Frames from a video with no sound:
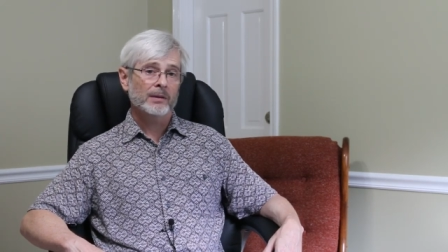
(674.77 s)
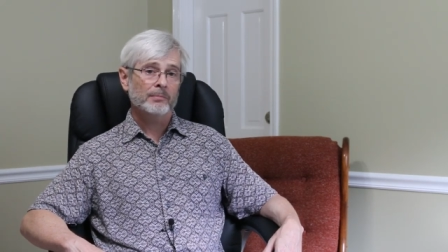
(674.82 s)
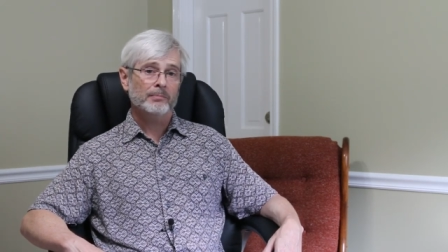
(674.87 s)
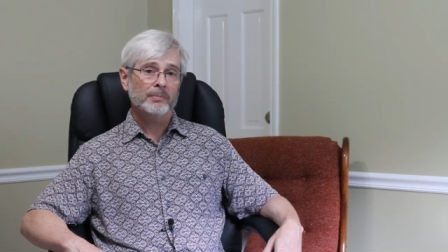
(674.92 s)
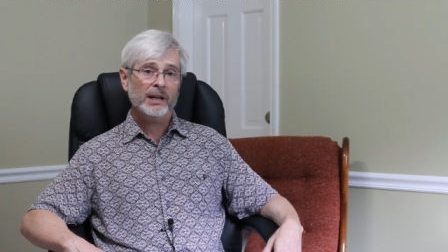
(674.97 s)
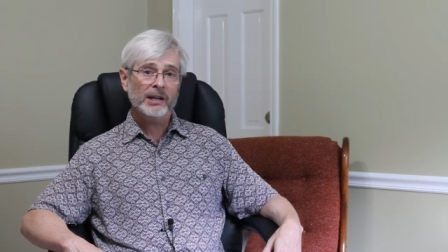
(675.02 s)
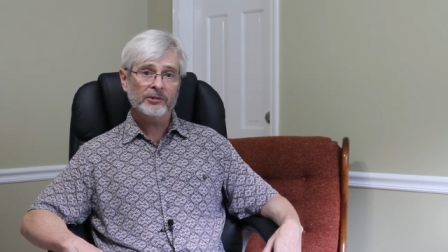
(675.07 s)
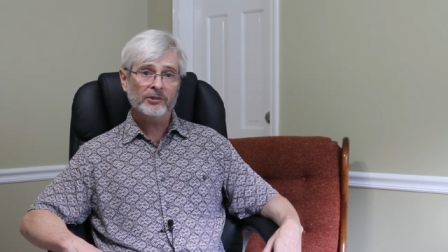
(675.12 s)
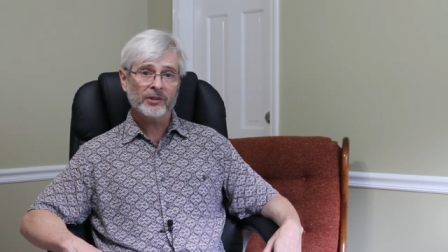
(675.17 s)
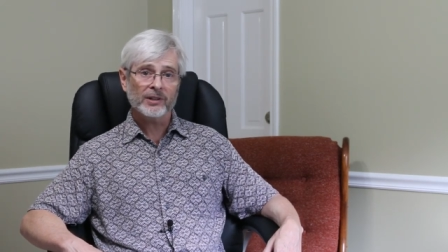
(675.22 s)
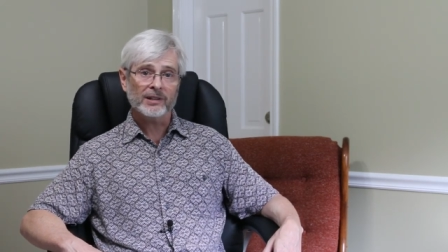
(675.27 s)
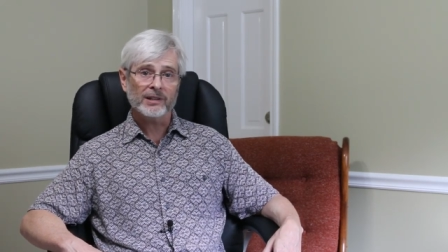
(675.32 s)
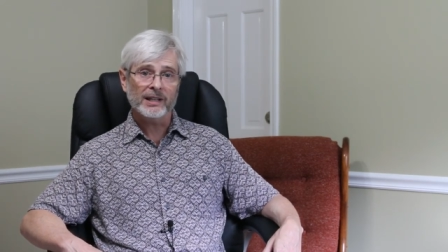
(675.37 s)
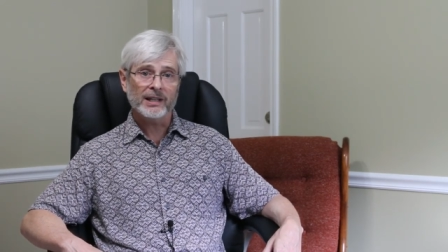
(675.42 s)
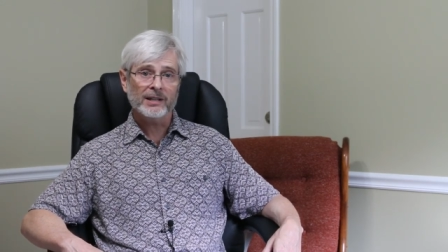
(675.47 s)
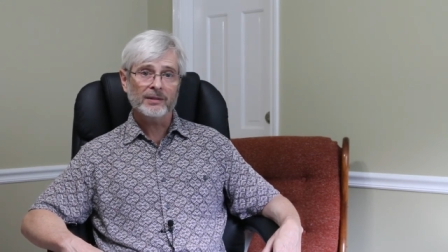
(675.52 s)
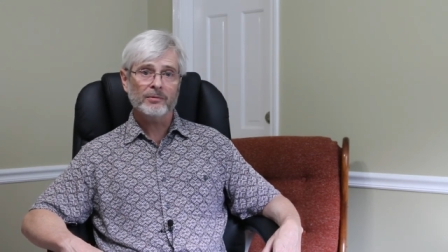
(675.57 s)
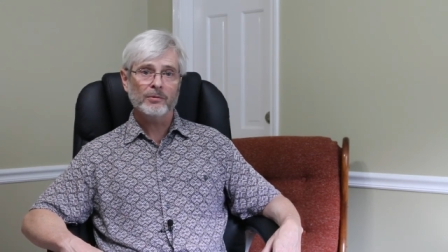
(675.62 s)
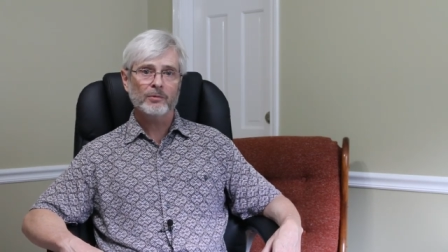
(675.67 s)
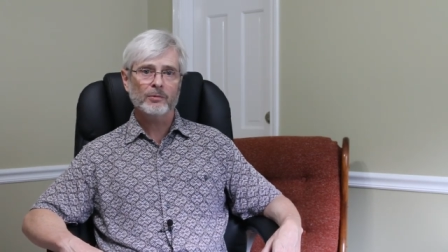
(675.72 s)

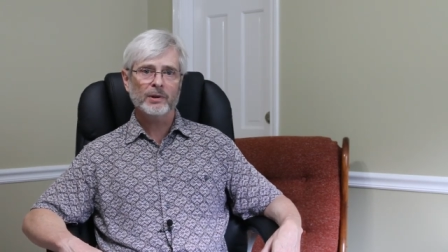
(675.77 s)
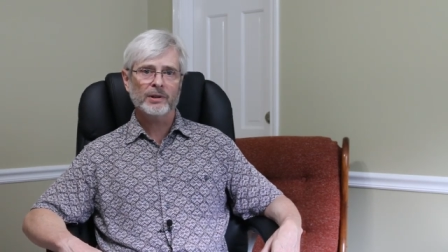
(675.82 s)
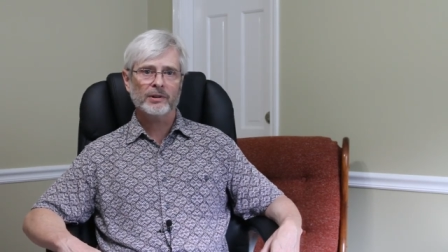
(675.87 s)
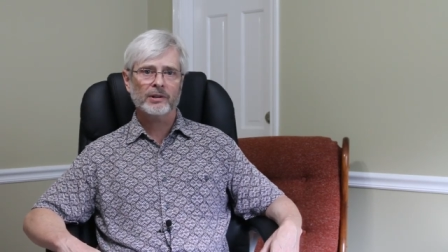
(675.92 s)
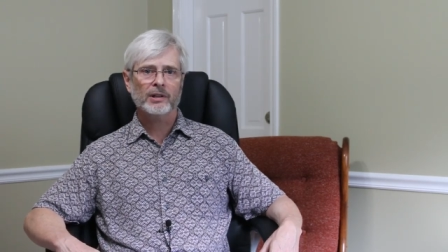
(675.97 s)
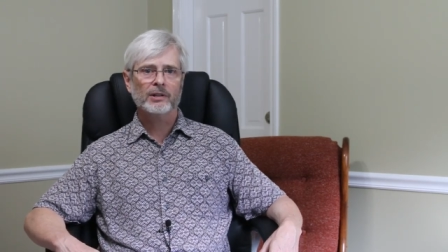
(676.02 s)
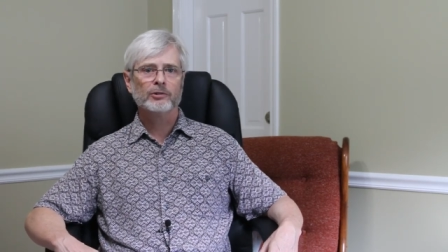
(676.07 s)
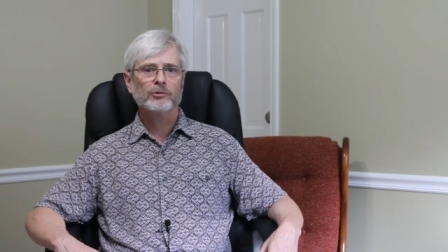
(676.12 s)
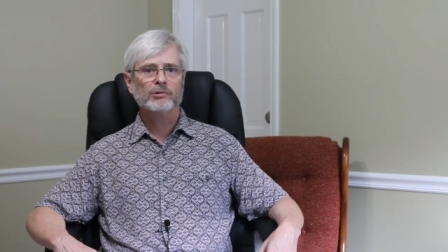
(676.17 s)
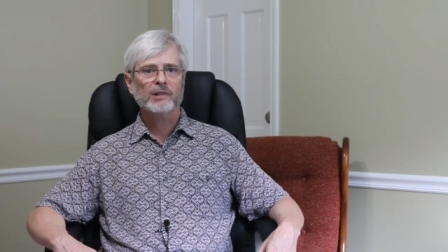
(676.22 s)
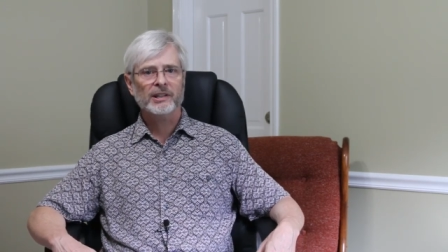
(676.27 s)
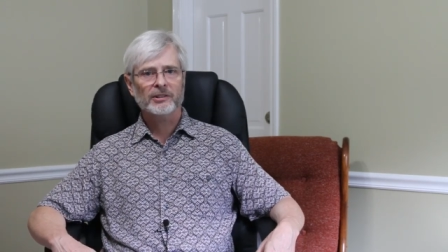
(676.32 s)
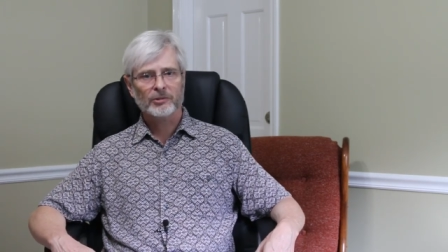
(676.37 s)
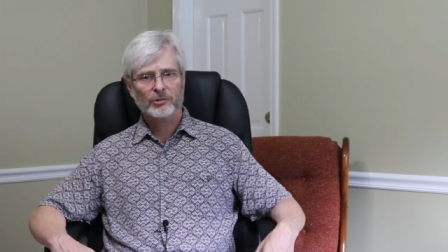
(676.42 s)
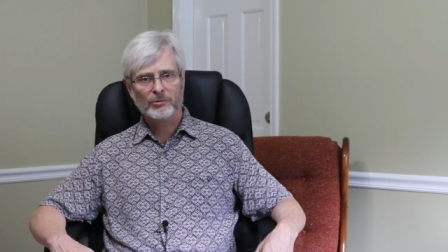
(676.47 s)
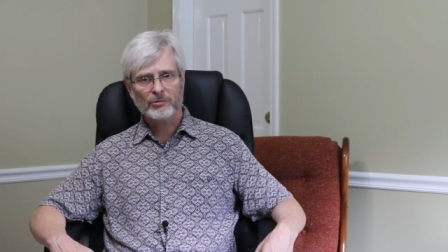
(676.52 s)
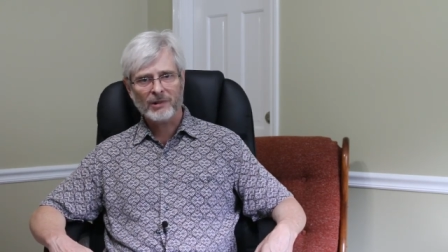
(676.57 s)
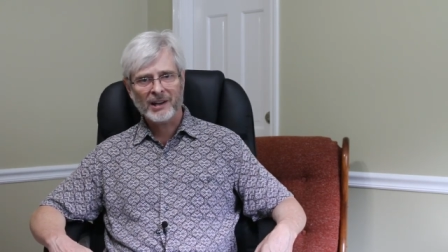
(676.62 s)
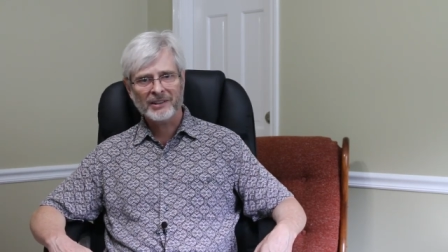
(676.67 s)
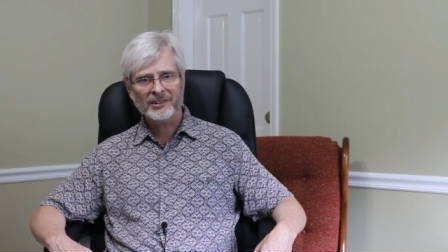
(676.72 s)
Basically, with
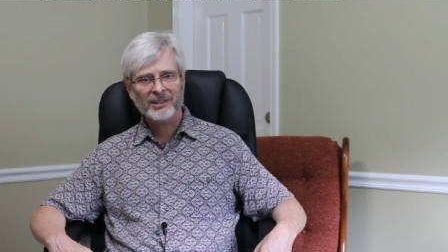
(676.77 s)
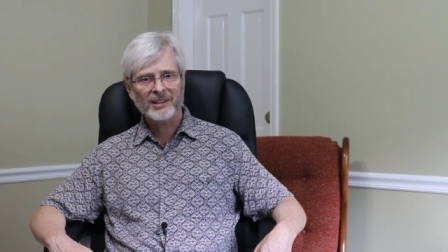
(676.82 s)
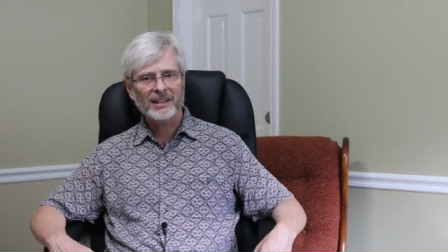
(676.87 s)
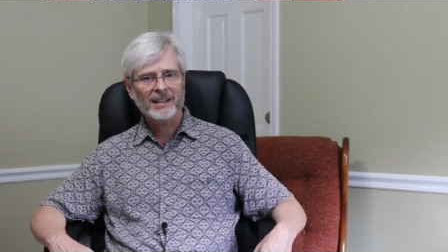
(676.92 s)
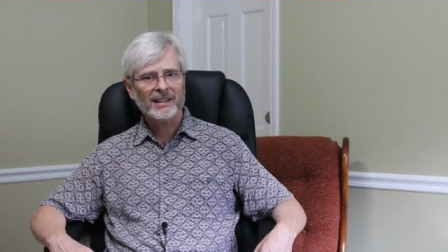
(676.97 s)
transgressing